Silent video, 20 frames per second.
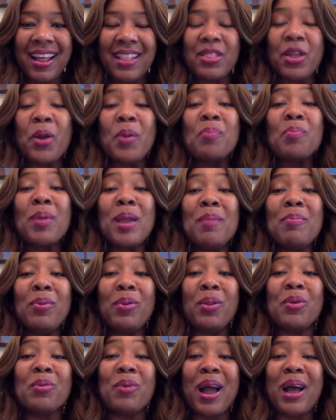There are
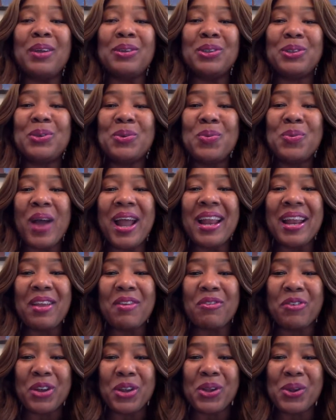people around you waiting
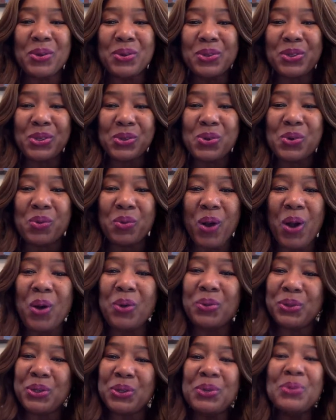for you to
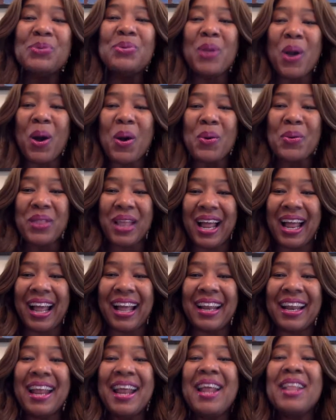grow. Do you know that?